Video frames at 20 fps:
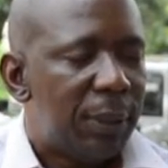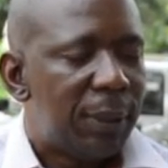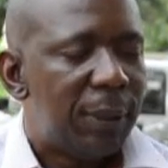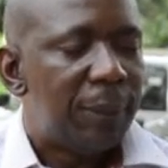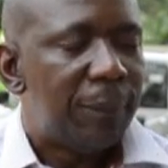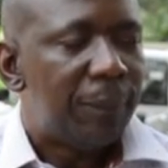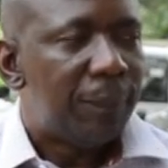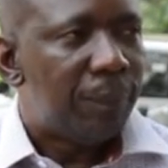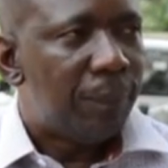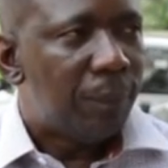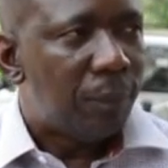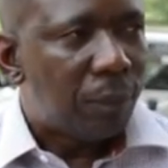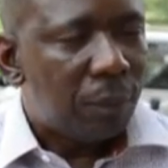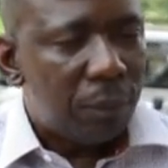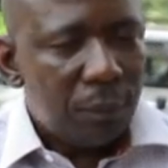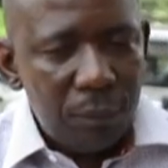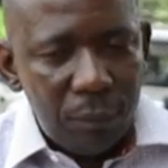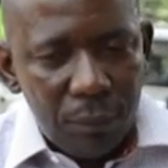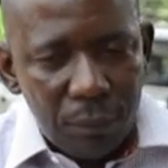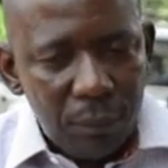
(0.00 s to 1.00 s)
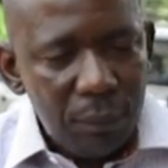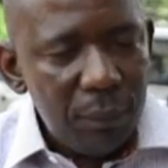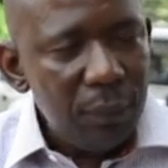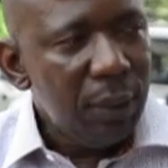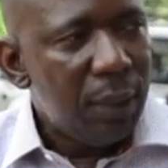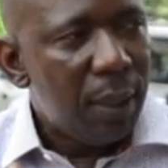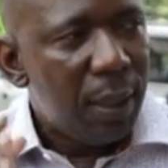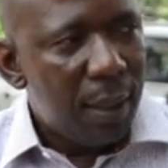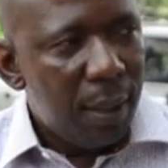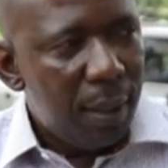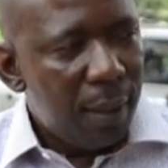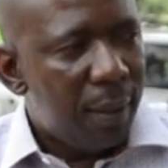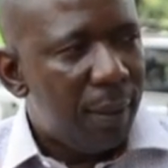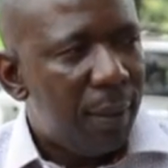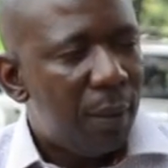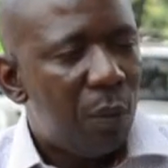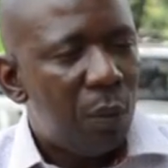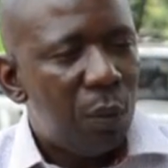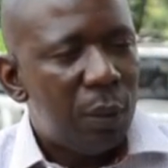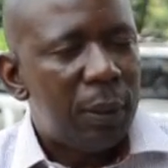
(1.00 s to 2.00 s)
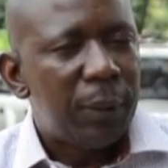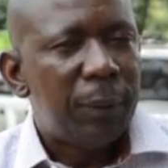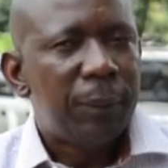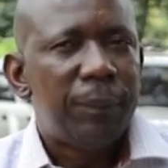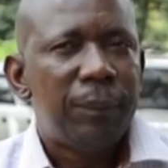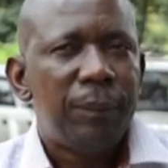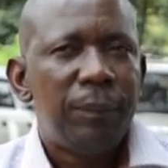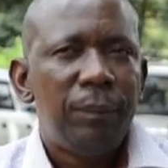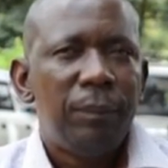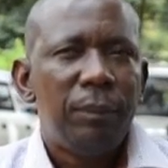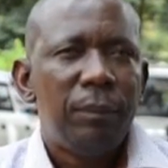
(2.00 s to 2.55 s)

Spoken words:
rights, it will be a continuous process.